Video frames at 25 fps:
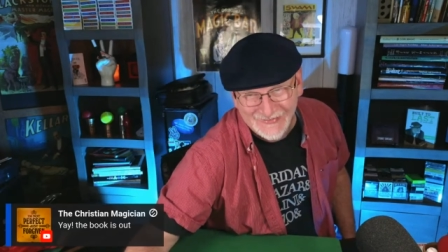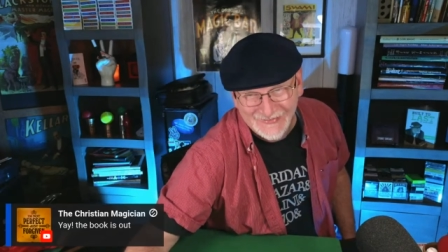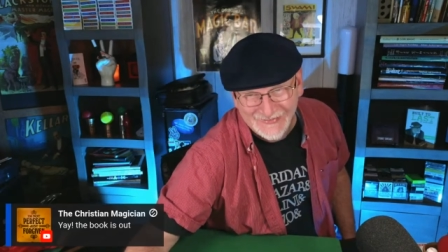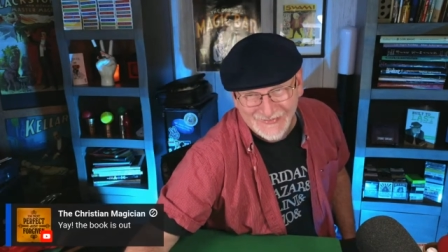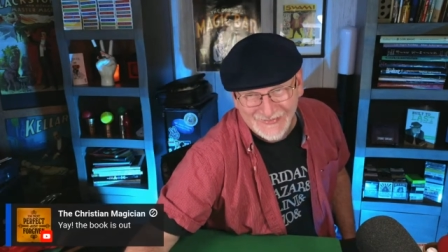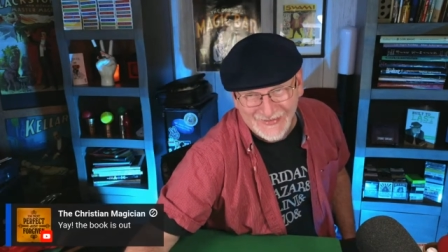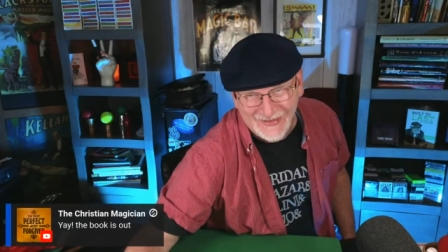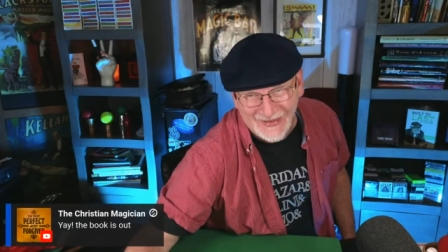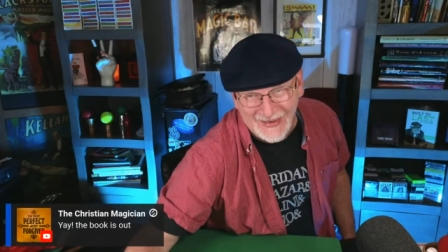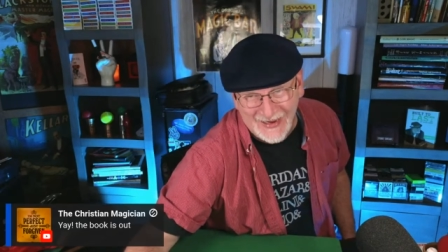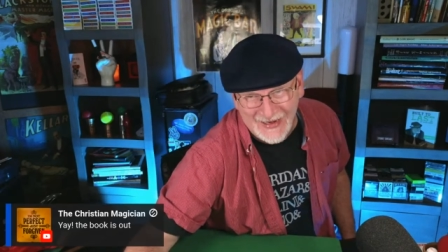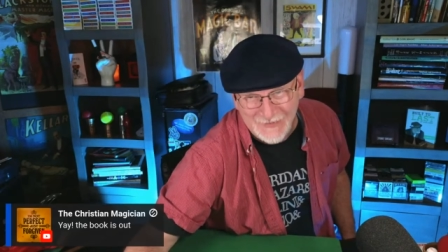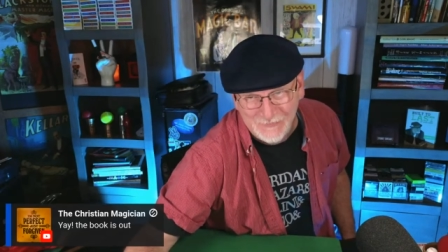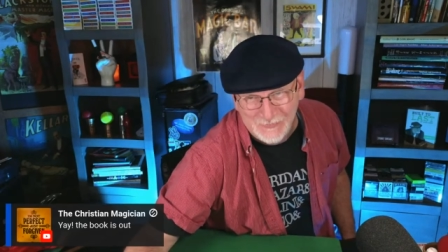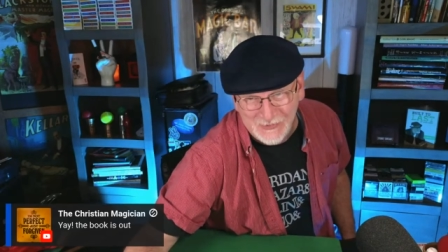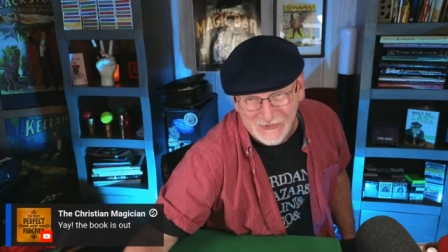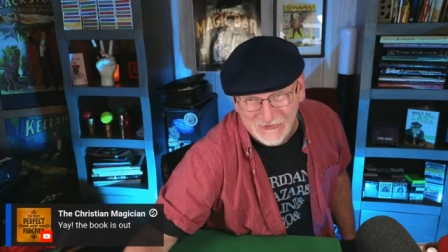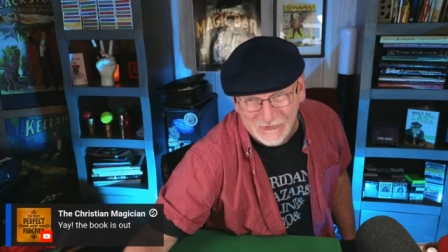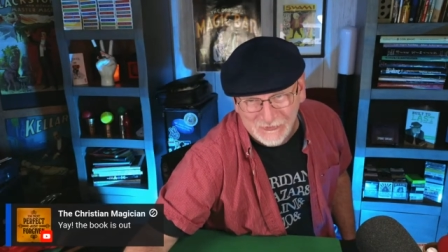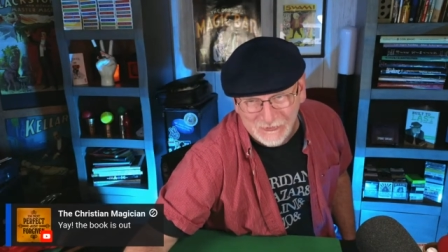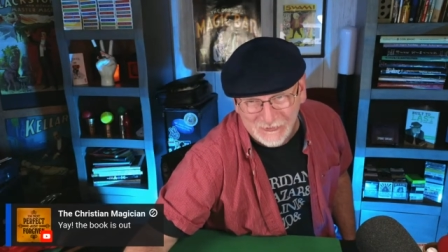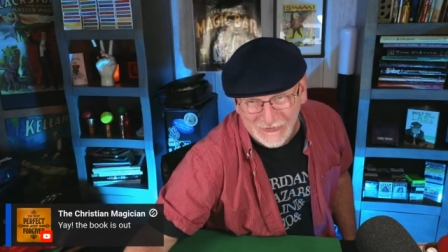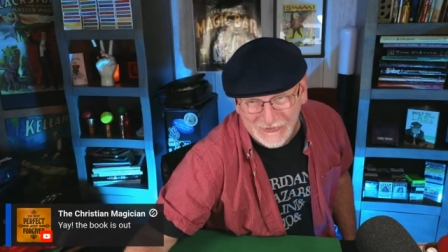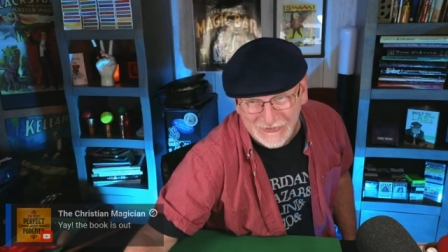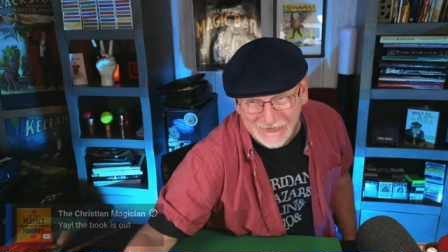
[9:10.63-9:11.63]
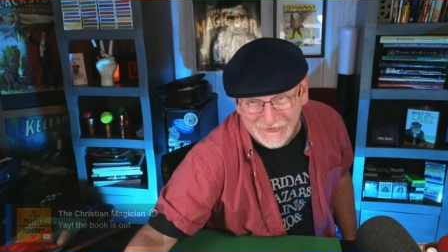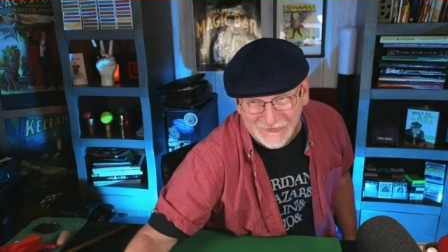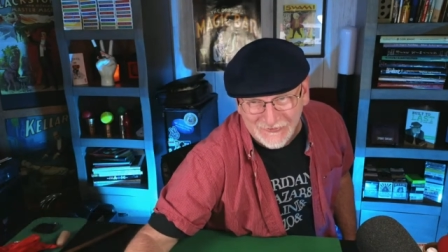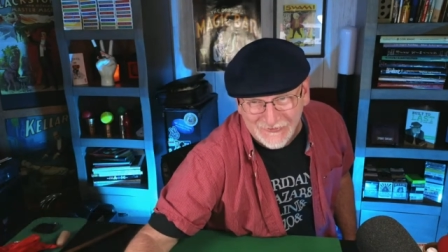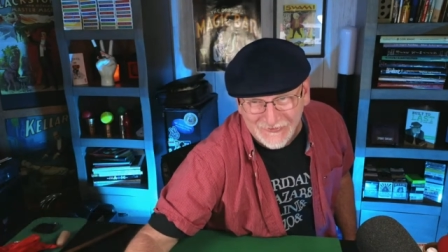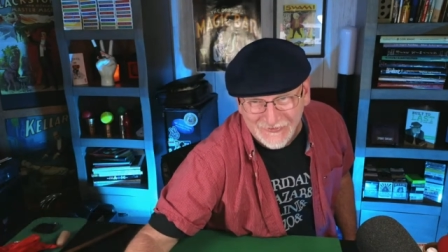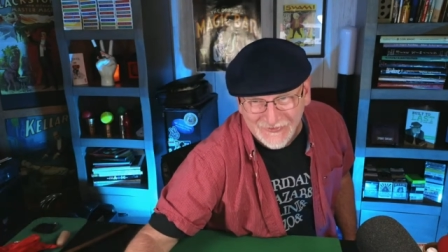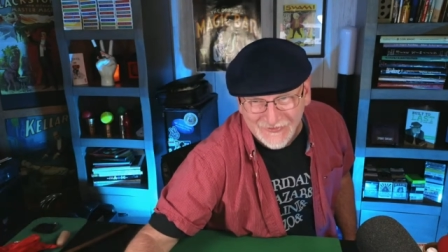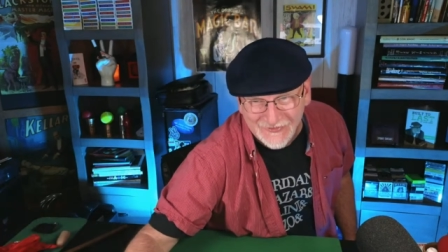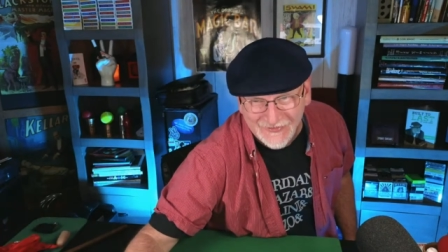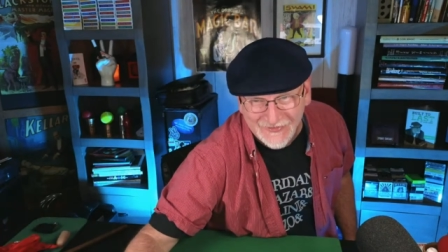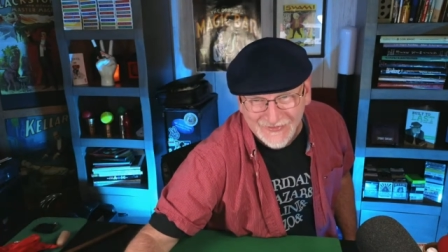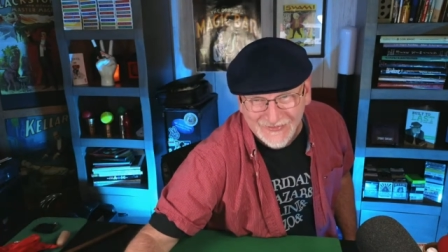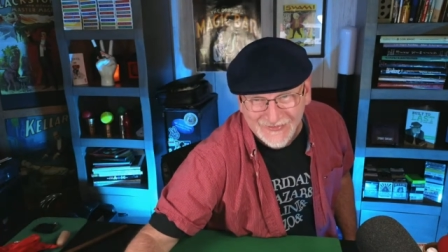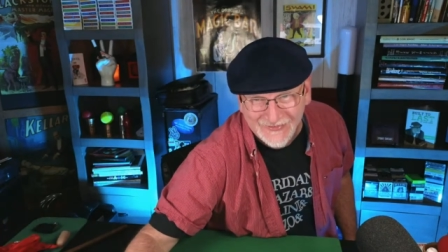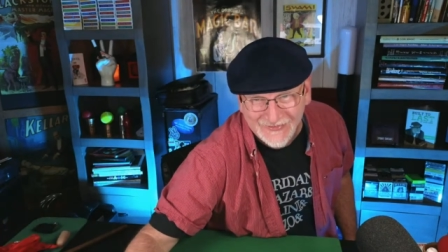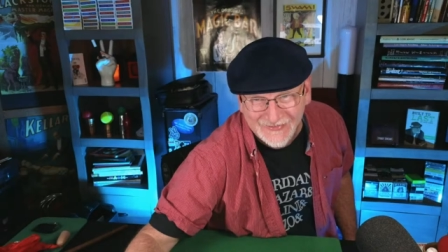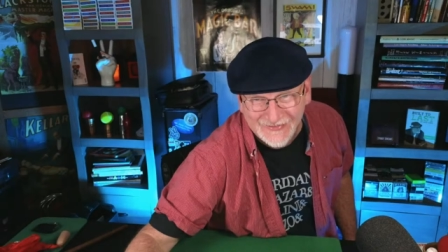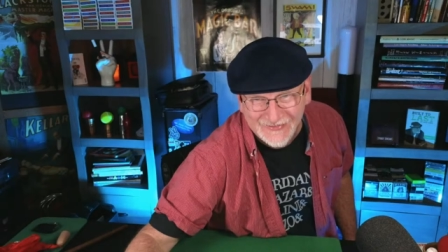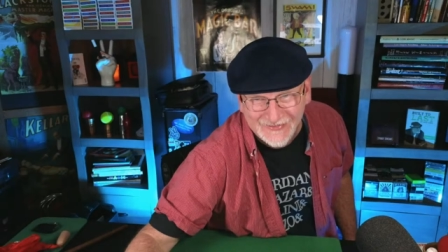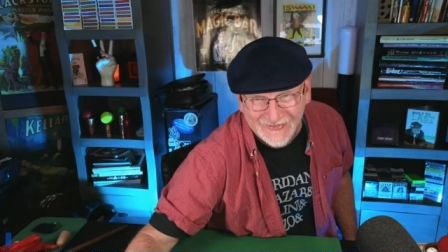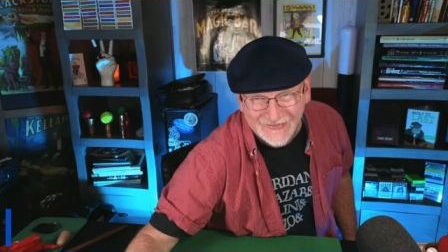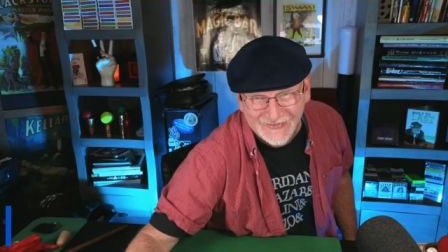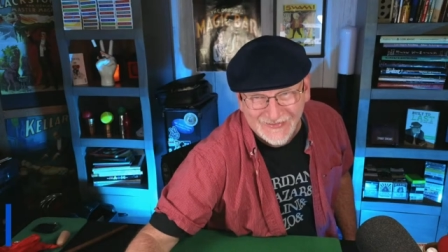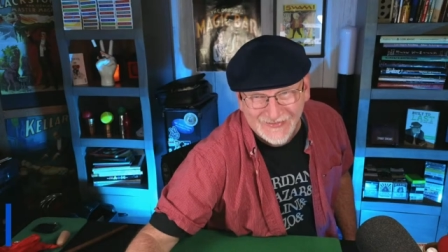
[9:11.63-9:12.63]
The hype is real.
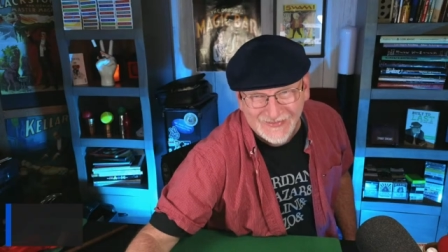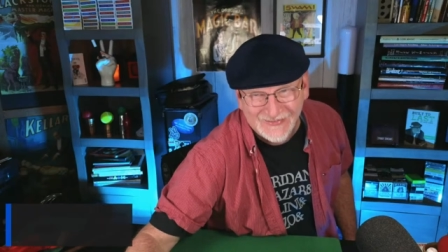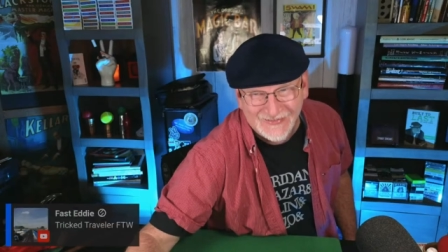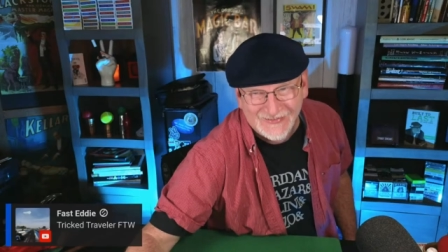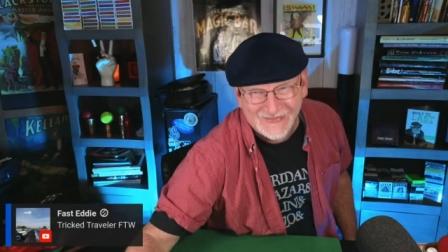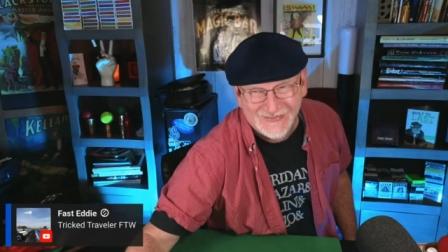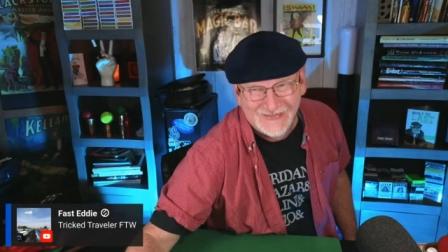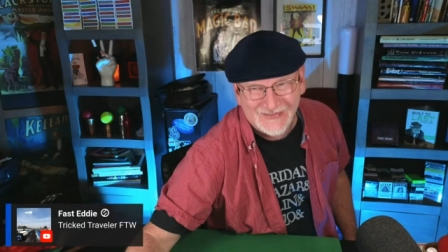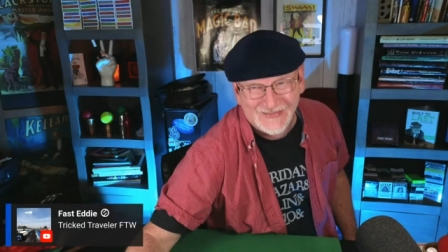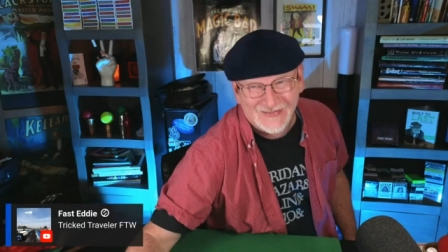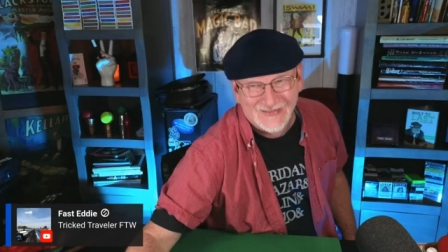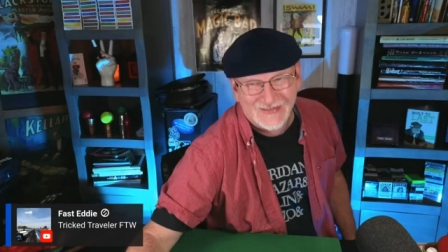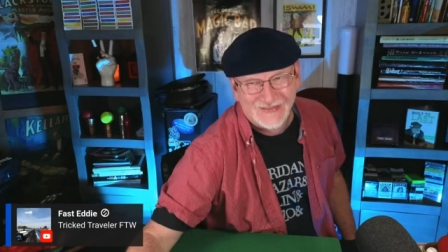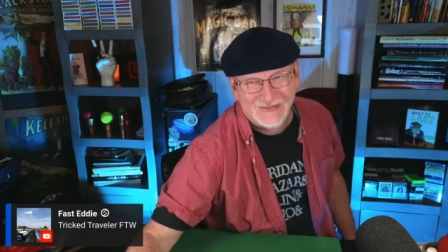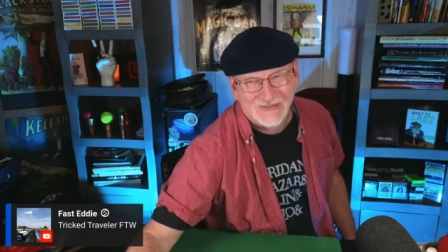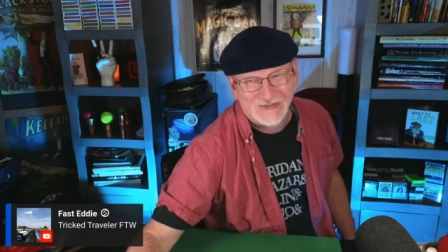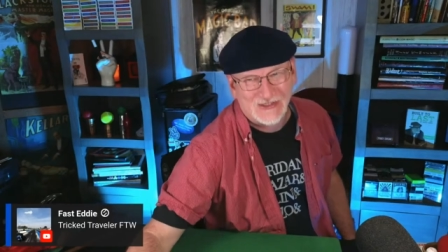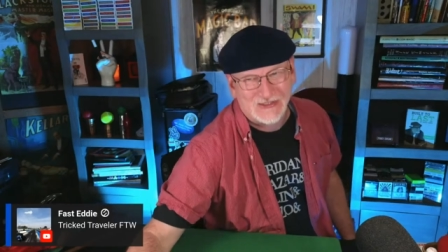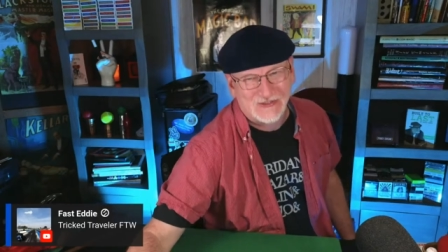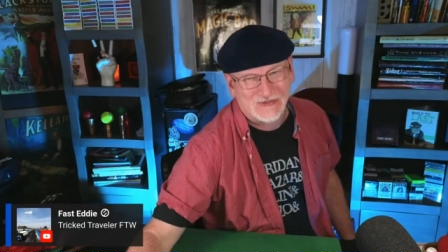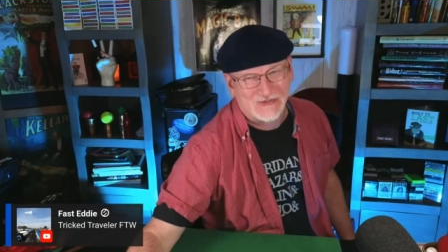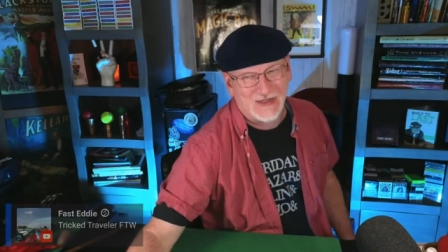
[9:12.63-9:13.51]
Trick